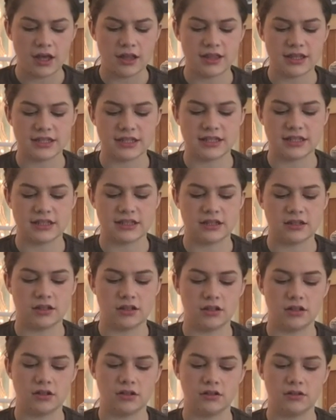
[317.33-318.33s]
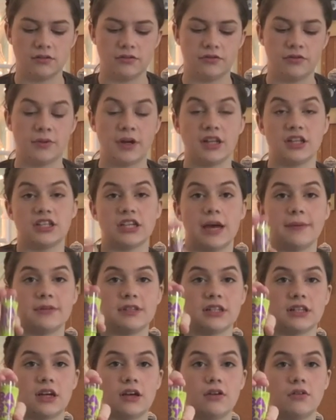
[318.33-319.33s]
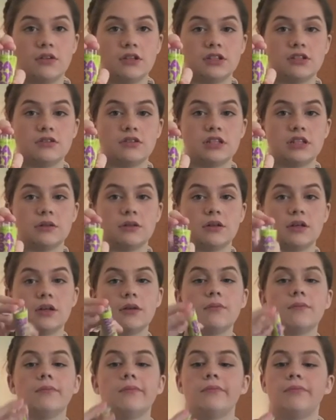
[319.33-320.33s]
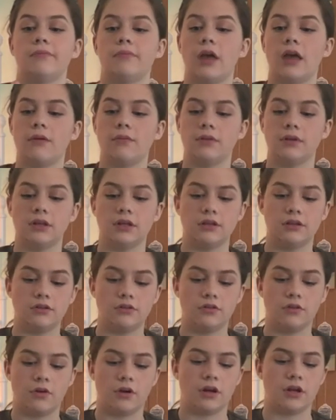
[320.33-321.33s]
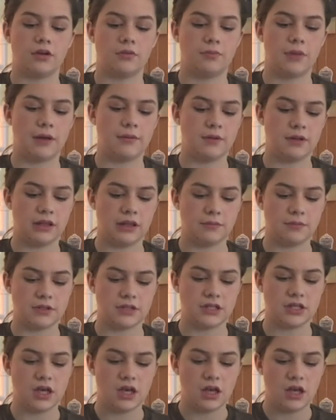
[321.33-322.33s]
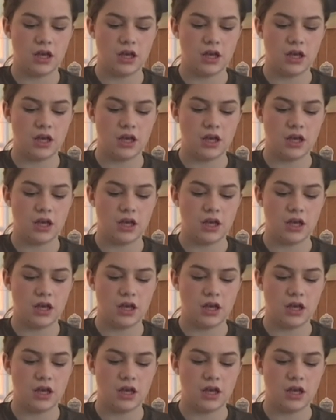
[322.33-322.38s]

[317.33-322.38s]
This is the, for my chapstick, I always use the Maybelline New York Baby Lips.